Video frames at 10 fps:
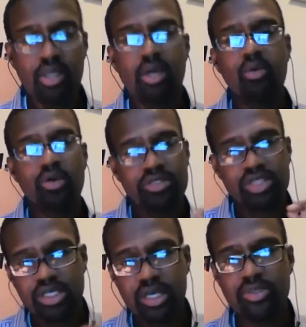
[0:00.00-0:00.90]
Well, there's a
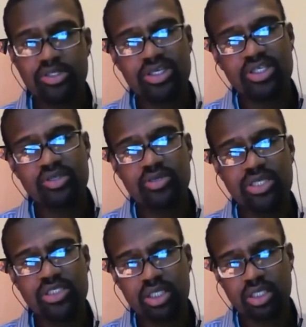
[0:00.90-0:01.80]
couple of things you need
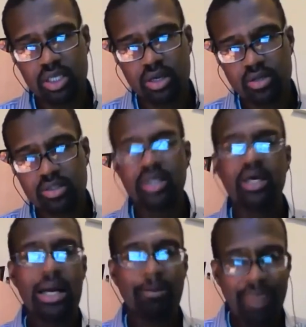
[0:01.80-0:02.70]
to learn
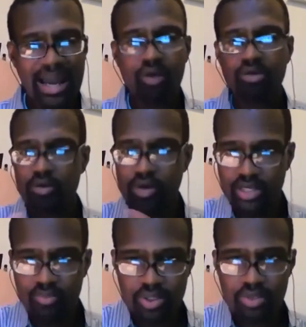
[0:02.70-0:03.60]
about
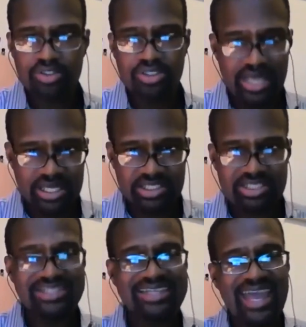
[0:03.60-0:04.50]
credit bureaus and
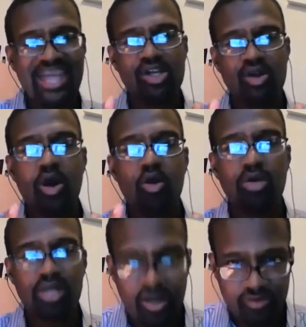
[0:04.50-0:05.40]
agencies and your own
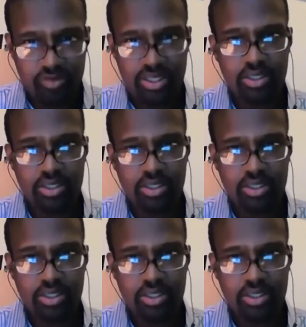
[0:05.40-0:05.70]
government.